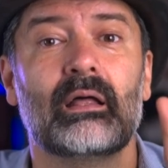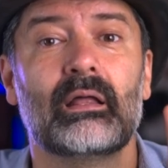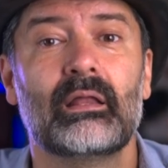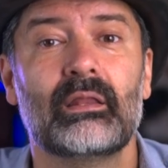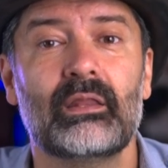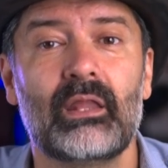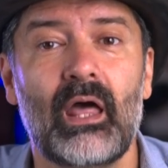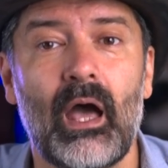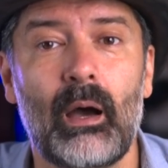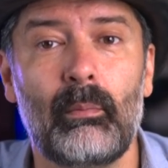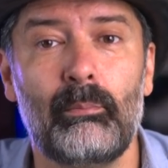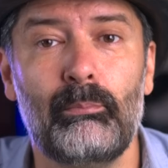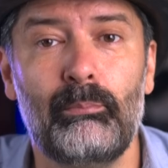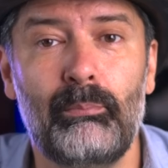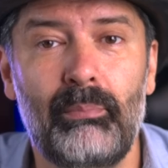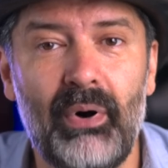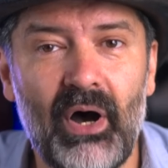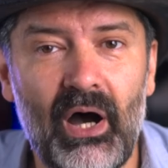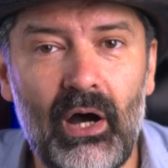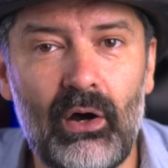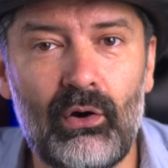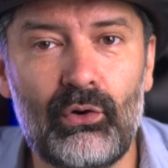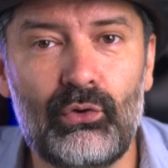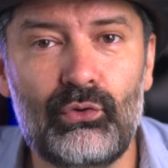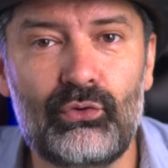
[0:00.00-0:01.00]
they're
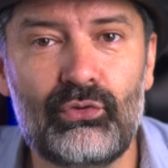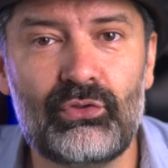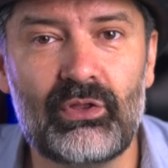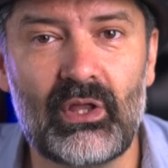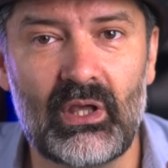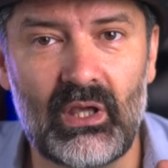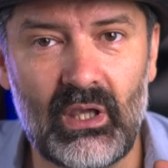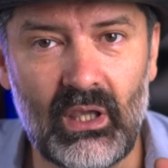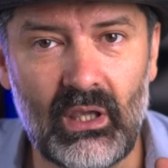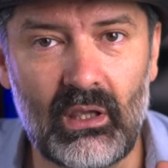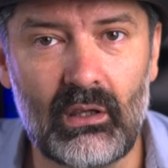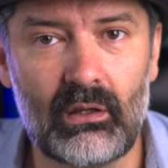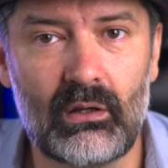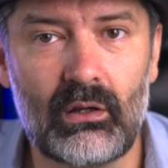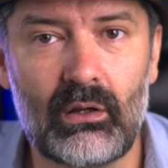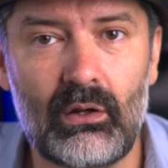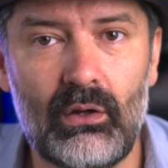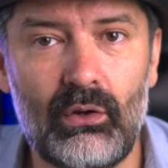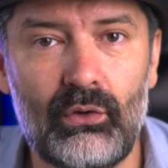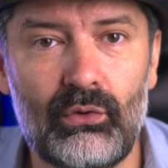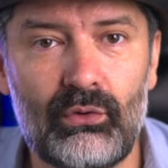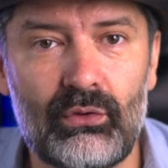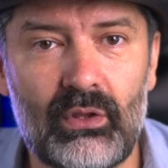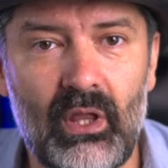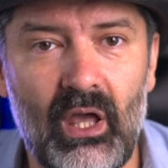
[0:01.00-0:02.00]
both
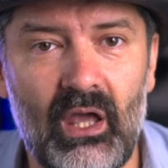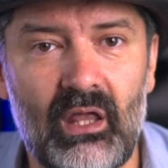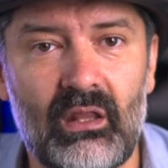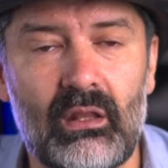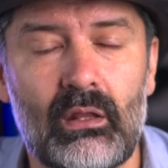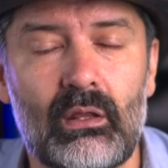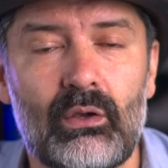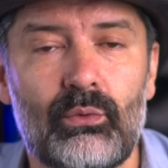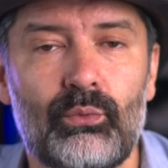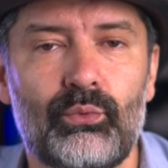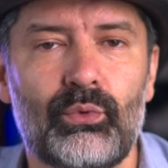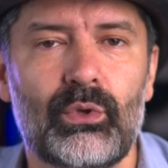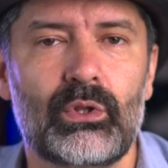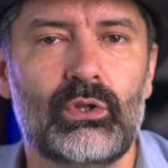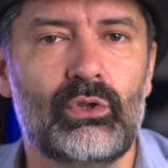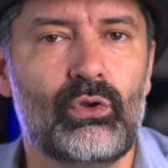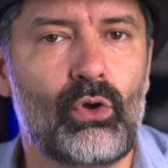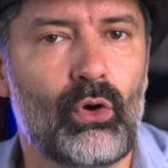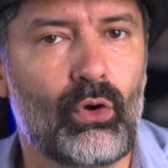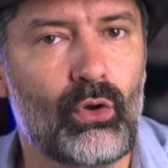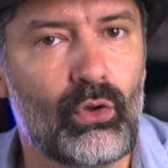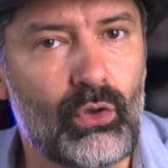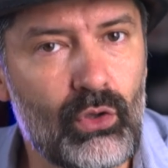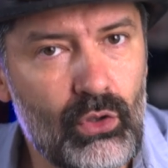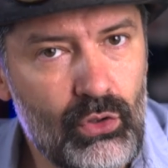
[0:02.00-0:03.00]
included with
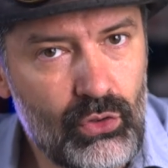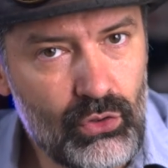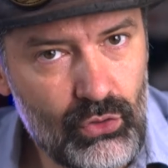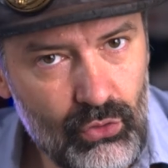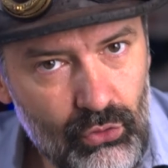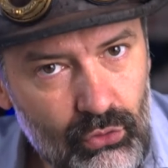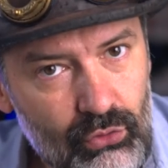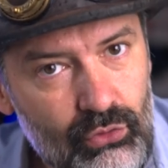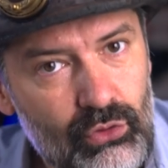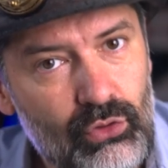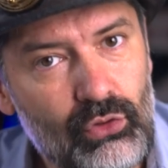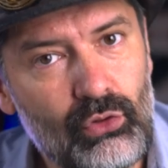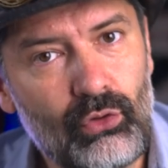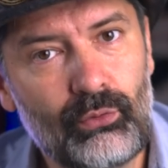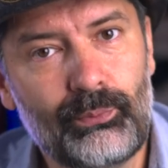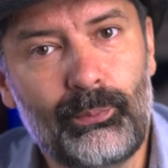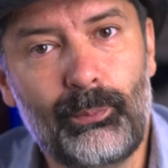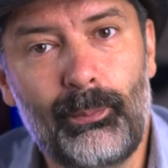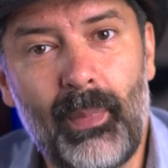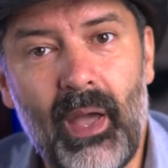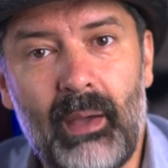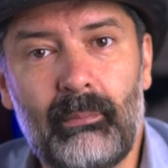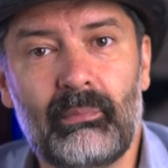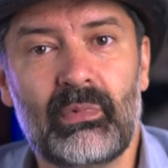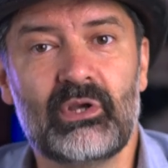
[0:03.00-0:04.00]
your YouTube
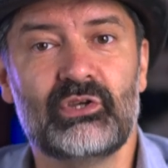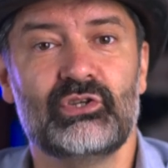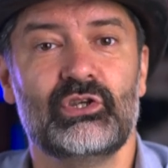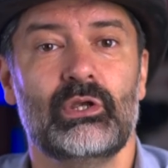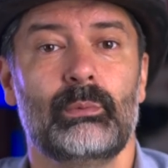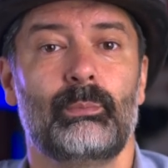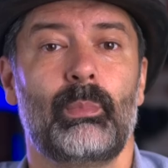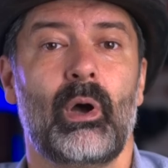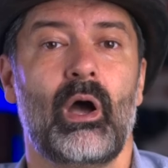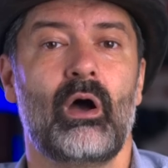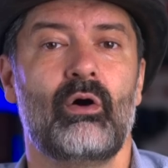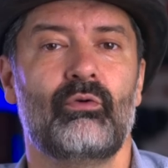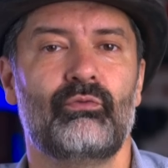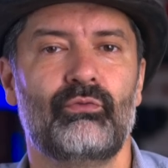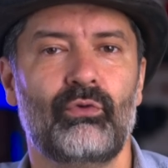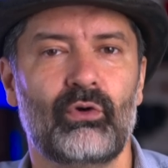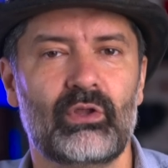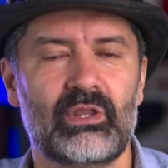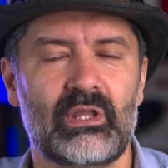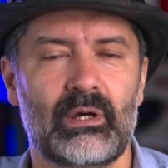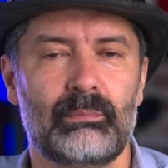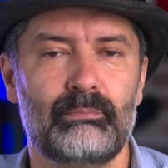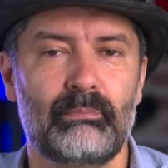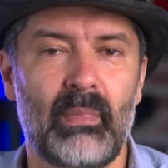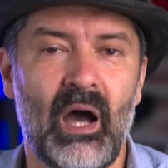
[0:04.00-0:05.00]
membership for
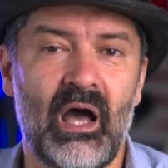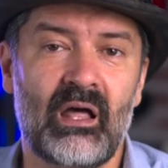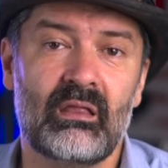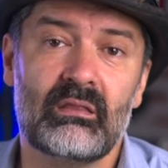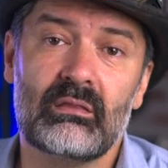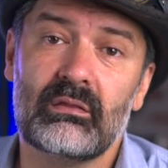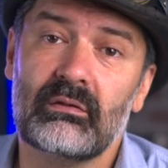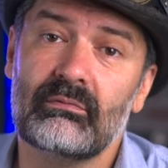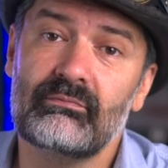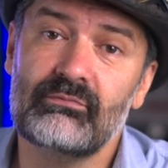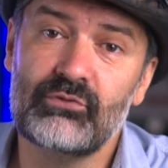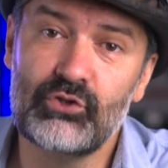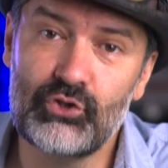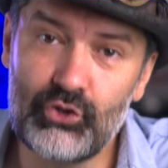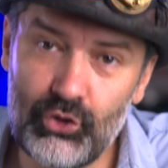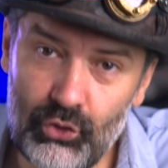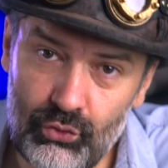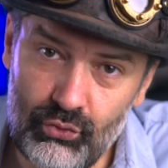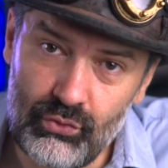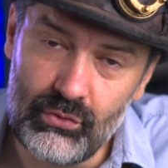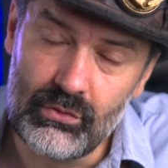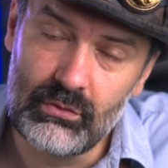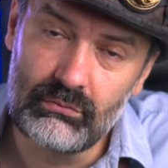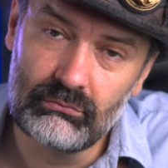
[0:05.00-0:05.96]
the month of June